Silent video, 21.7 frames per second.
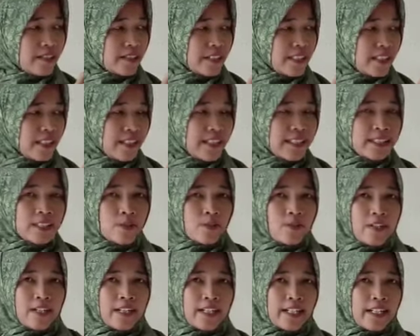She
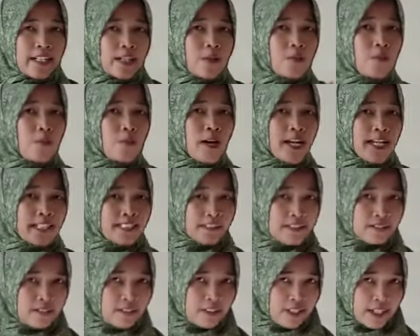is wearing
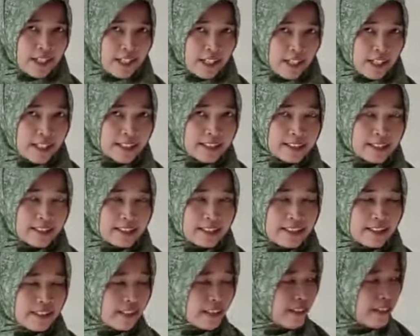white
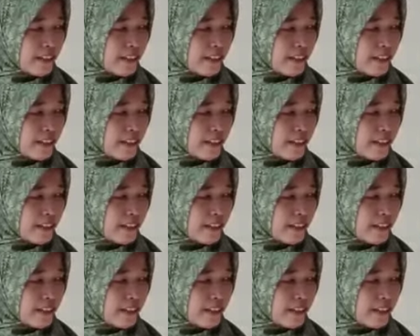dress,